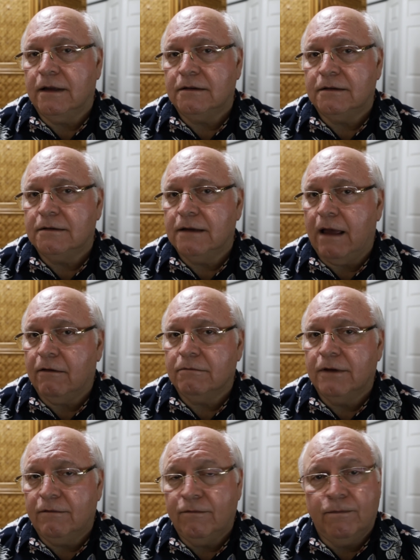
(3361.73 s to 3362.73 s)
This is
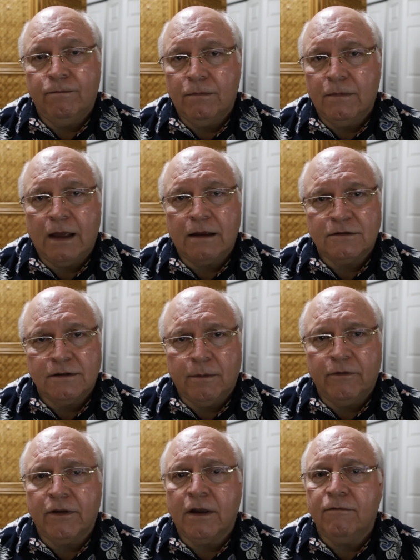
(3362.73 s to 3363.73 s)
some
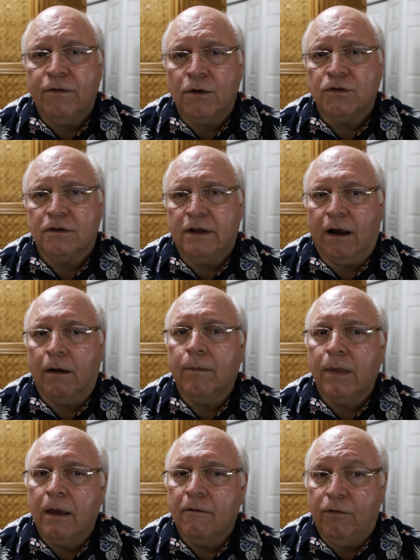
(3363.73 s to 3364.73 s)
of the confusion there
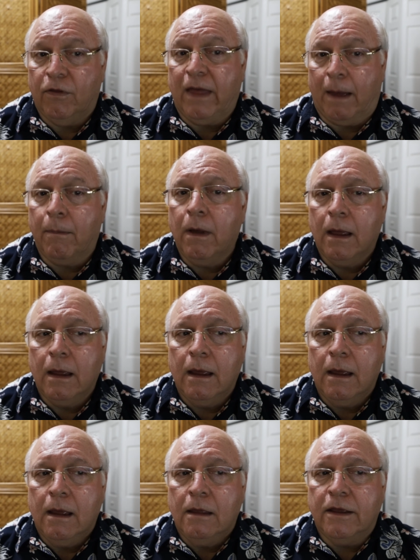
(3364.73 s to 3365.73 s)
for them.
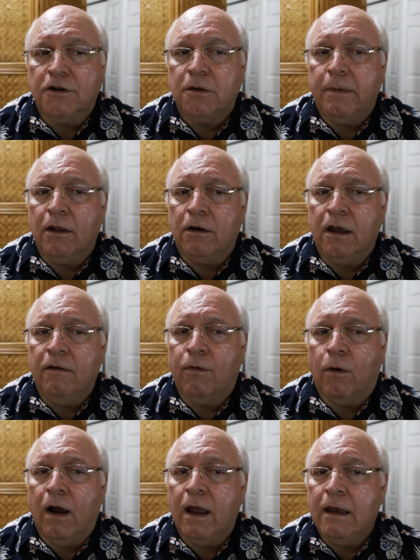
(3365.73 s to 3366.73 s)
They should be looking
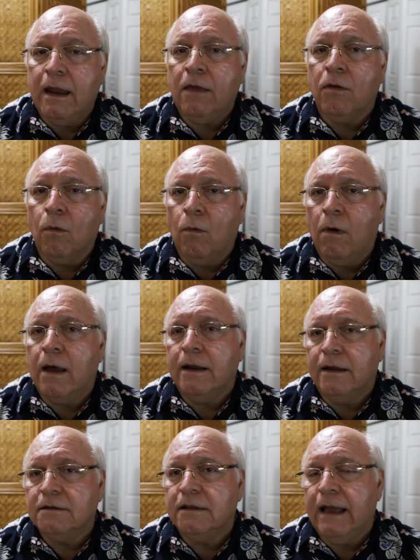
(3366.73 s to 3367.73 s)
for, and neither one
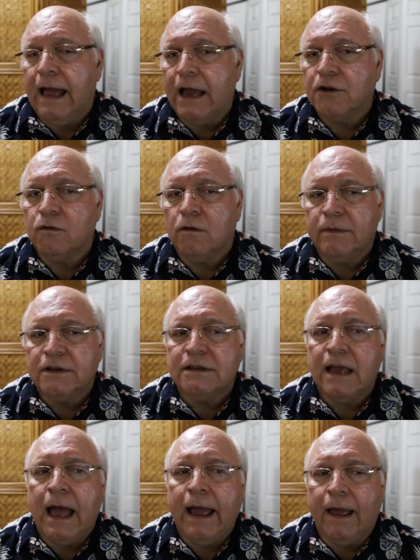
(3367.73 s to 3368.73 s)
is the actual
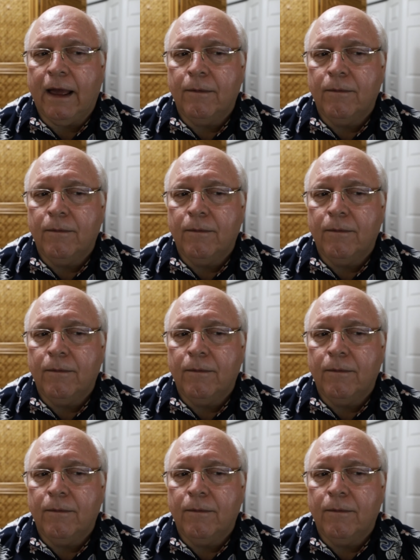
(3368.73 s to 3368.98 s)
Messiah.